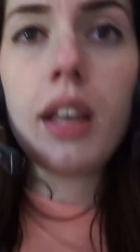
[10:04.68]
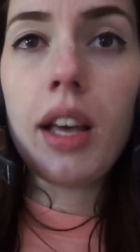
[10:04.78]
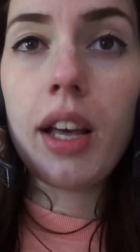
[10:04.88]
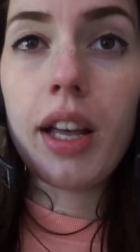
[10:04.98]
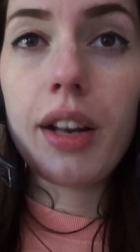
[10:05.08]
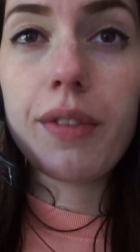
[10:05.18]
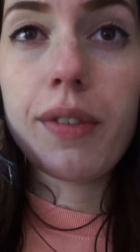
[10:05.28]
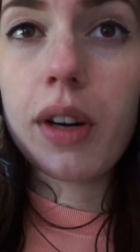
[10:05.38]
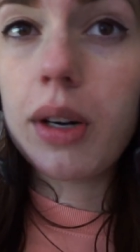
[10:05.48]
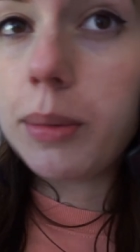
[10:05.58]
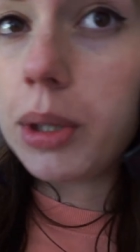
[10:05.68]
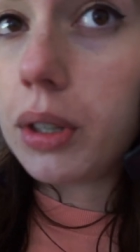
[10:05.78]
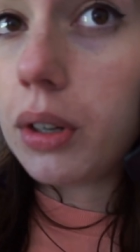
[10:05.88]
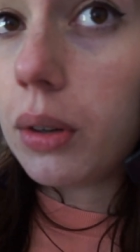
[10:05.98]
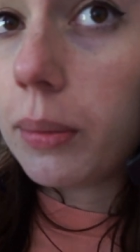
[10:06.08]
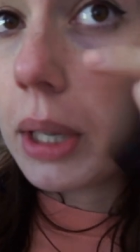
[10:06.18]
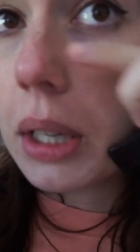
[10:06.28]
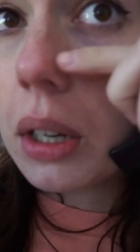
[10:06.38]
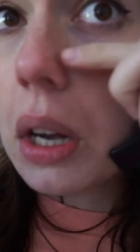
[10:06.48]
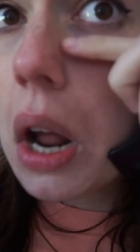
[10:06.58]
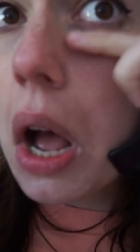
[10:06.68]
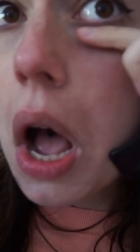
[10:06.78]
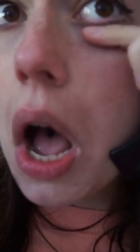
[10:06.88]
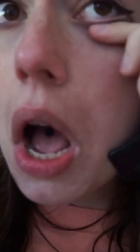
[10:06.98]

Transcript: at a farmer. Oh, oh my god.